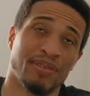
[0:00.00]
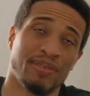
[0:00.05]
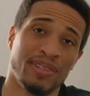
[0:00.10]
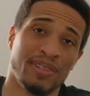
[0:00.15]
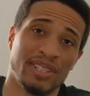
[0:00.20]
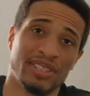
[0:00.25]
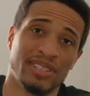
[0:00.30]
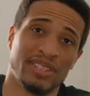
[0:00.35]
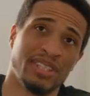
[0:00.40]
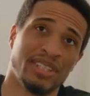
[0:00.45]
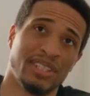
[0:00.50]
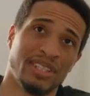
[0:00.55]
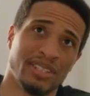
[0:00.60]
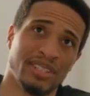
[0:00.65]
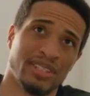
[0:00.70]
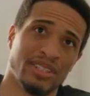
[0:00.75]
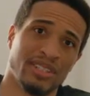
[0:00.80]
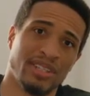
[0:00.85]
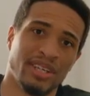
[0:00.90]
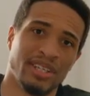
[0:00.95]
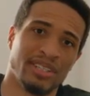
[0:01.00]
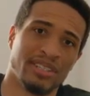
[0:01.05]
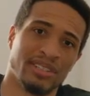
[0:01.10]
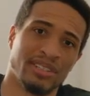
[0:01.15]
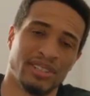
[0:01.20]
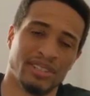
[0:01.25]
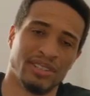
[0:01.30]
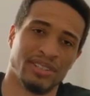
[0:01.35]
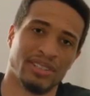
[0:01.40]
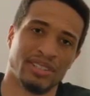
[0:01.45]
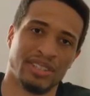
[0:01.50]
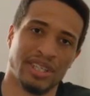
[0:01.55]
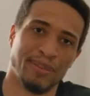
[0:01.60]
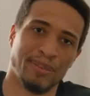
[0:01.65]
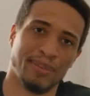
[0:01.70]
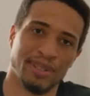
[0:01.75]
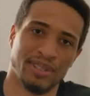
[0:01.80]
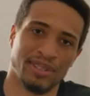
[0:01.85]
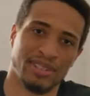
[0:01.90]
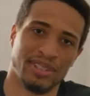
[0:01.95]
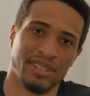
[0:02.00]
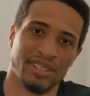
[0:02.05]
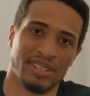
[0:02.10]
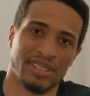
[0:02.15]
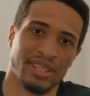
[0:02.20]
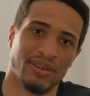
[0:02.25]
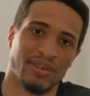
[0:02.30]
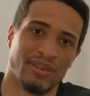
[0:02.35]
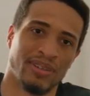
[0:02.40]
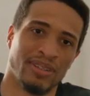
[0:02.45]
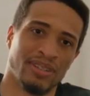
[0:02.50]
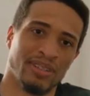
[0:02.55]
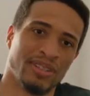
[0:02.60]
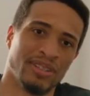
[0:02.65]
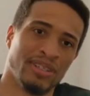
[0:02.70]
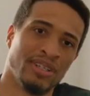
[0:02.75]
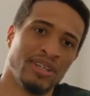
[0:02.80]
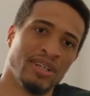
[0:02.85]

fixated nut on the top of the strut tower